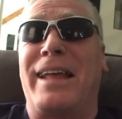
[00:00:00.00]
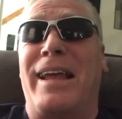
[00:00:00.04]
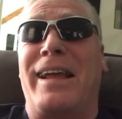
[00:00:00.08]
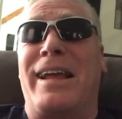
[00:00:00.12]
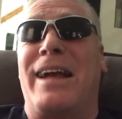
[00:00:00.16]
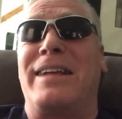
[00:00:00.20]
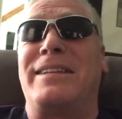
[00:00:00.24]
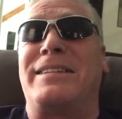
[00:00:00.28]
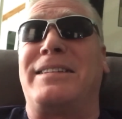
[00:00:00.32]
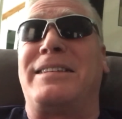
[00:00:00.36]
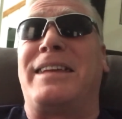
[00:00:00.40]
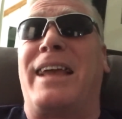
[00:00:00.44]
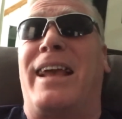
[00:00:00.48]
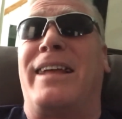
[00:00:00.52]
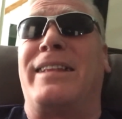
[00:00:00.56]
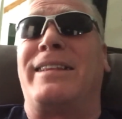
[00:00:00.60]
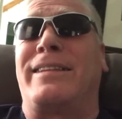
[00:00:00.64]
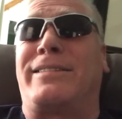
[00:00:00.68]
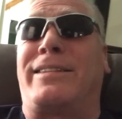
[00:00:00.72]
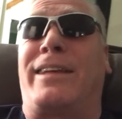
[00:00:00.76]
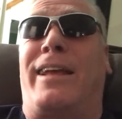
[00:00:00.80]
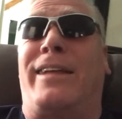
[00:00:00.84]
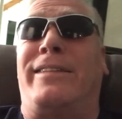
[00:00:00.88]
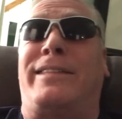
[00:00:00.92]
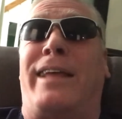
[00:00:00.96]
they got
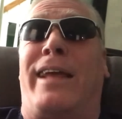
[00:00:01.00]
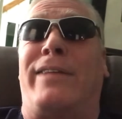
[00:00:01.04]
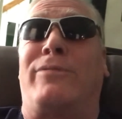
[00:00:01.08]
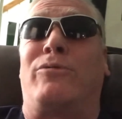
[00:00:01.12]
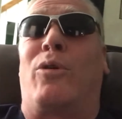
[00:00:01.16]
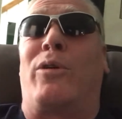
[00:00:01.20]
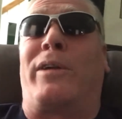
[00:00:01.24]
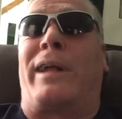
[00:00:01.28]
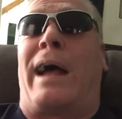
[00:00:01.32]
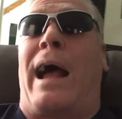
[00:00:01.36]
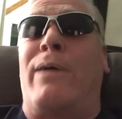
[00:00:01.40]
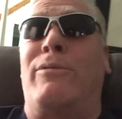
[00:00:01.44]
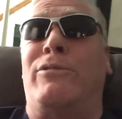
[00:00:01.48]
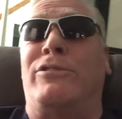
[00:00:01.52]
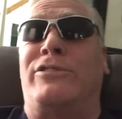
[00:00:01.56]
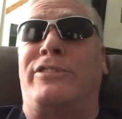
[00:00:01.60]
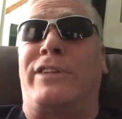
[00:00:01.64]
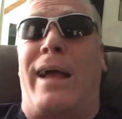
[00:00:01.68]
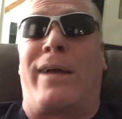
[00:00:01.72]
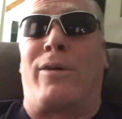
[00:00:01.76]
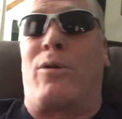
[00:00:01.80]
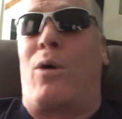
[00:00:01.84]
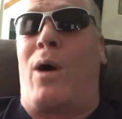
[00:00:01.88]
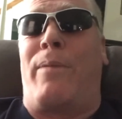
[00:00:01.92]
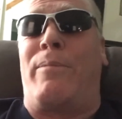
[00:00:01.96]
scared. Say they thought I was.
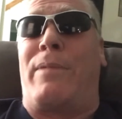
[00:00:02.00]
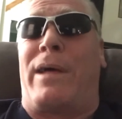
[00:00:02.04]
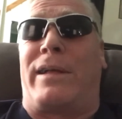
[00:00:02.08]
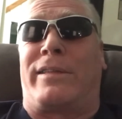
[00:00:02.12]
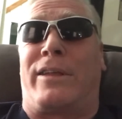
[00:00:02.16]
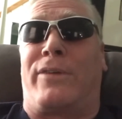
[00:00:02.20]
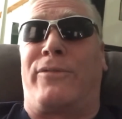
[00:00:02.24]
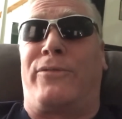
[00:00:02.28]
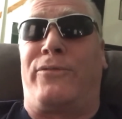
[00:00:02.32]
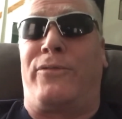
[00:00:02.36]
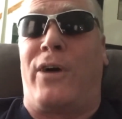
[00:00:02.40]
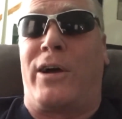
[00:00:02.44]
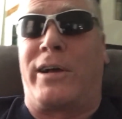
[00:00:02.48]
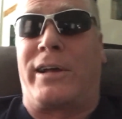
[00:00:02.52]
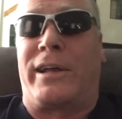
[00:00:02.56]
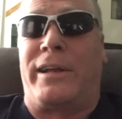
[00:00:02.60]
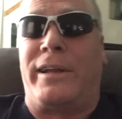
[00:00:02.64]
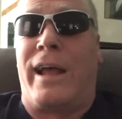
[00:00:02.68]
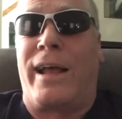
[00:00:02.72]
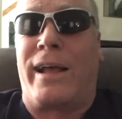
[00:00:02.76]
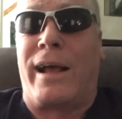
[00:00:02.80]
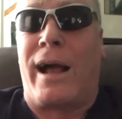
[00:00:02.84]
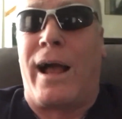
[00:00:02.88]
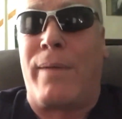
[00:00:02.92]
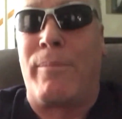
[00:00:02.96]
There. I go, I'm not the fucking
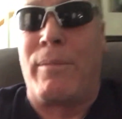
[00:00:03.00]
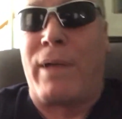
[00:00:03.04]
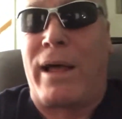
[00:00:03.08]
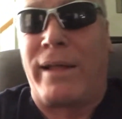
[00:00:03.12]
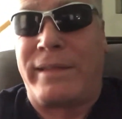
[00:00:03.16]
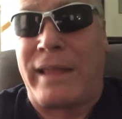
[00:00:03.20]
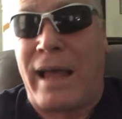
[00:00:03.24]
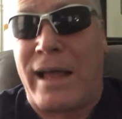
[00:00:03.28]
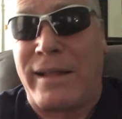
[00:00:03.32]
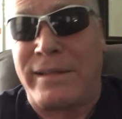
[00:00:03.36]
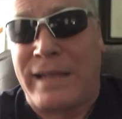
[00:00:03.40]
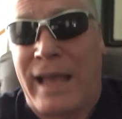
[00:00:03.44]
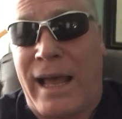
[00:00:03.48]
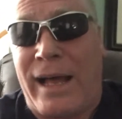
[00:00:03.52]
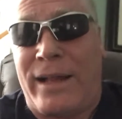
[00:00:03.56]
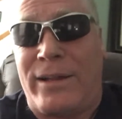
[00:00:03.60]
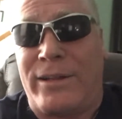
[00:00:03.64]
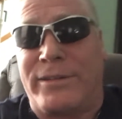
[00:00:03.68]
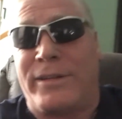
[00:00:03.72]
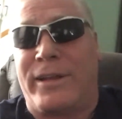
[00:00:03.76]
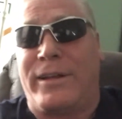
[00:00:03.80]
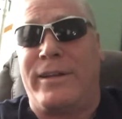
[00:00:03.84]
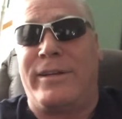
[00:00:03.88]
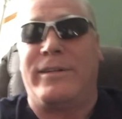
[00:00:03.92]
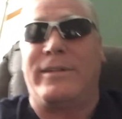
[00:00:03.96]
egg. I'm not that
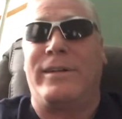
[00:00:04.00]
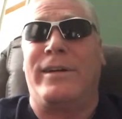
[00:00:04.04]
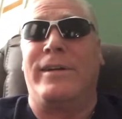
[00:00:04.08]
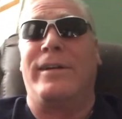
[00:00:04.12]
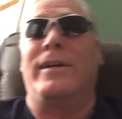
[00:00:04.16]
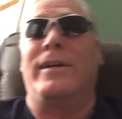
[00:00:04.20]
talented.